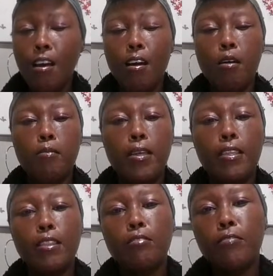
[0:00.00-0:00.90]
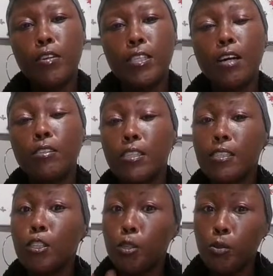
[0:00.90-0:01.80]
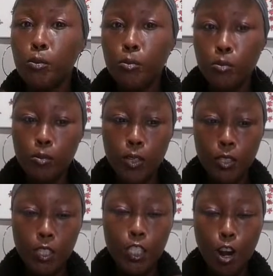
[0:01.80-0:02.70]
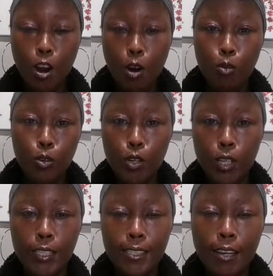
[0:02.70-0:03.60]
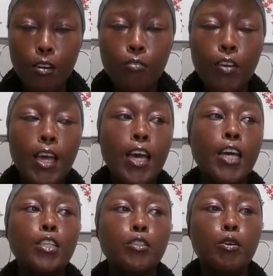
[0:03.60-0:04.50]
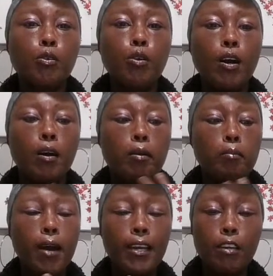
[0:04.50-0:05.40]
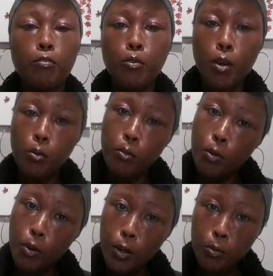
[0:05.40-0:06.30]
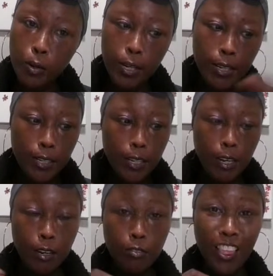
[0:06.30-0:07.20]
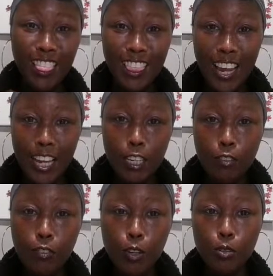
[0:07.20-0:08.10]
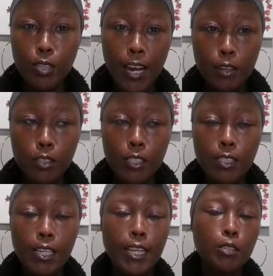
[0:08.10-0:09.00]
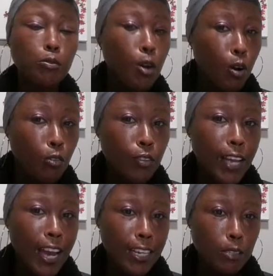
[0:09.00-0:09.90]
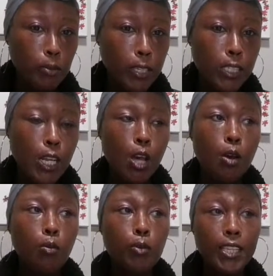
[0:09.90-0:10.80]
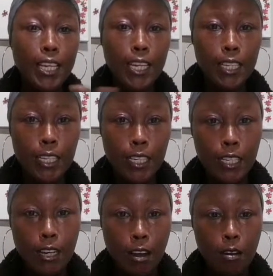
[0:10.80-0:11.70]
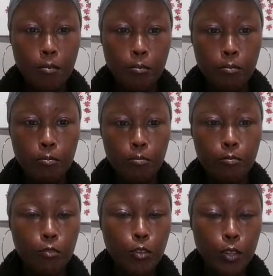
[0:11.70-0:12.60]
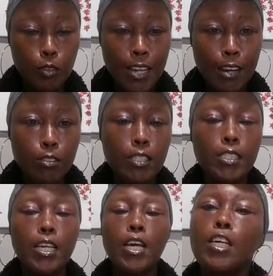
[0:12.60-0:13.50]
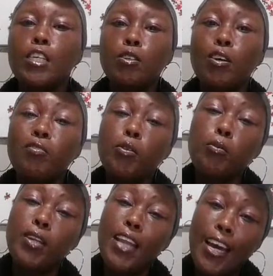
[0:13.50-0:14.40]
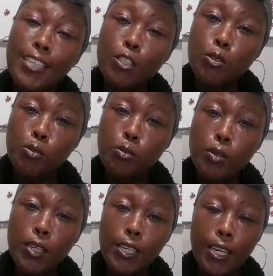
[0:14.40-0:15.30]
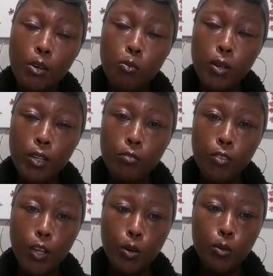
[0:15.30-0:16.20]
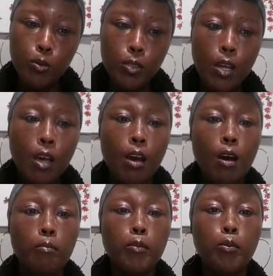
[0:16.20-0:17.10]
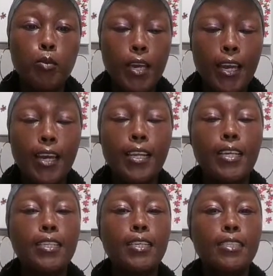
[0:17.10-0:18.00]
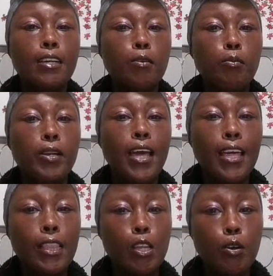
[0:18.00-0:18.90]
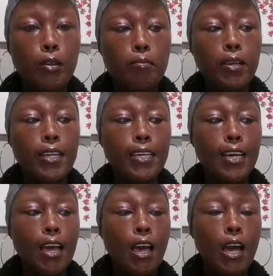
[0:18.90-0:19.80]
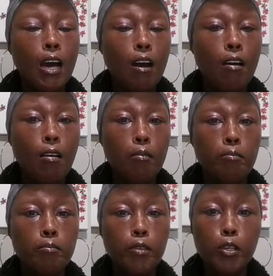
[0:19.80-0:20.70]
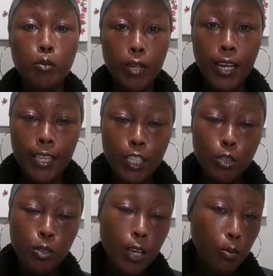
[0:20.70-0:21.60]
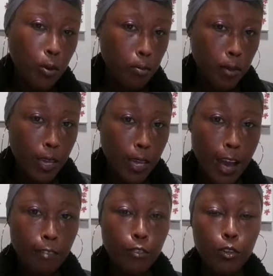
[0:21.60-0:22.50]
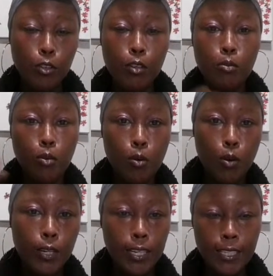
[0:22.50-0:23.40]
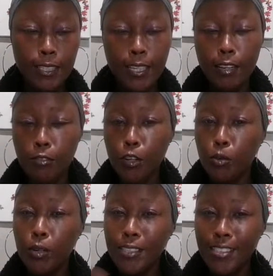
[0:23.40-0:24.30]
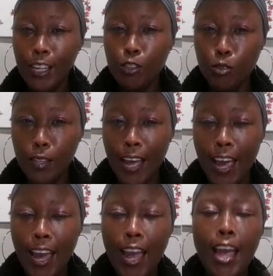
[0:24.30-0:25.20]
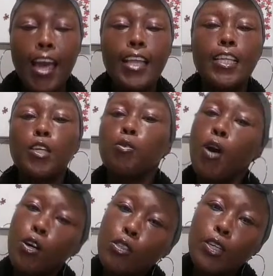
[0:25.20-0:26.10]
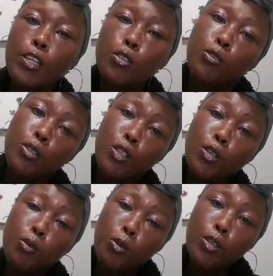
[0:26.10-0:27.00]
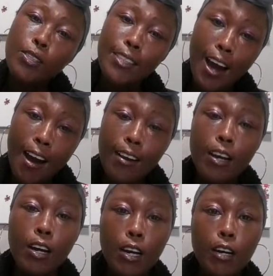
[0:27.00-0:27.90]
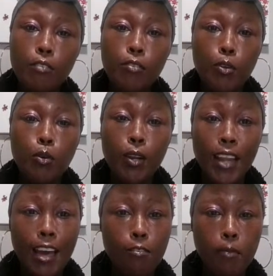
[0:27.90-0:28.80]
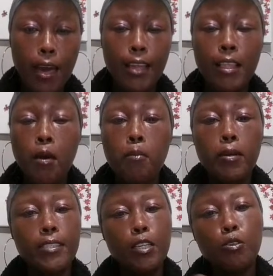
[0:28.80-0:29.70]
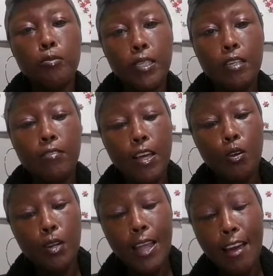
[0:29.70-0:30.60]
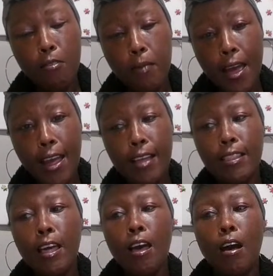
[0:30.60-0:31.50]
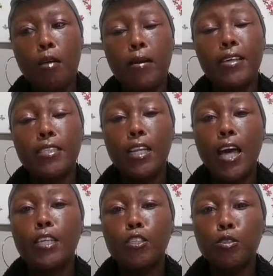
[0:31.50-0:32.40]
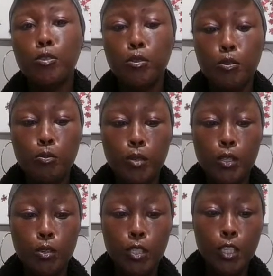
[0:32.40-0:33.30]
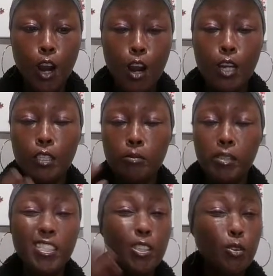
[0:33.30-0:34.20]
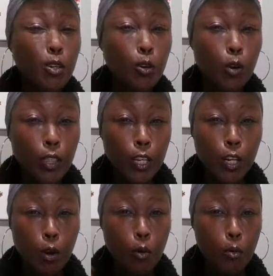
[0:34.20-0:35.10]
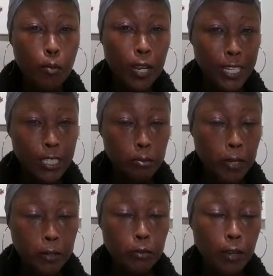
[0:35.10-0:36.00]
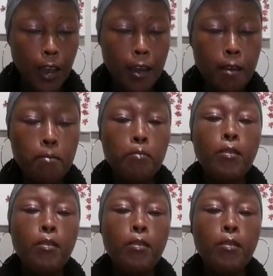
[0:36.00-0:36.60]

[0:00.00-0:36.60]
And then the first house is you. It's the chart holder itself. And so I give you a recorded reading of that of those houses, and I do go over the aspects within for those houses. And so if you would like to get one of those, you can. It does come with a 30-minute Q&A that you get with me after the recording is delivered. You can schedule that. And then you also get a Google Doc of your life path, because I do believe that your life path has a lot to do with your chart, especially your North Node placement. Okay.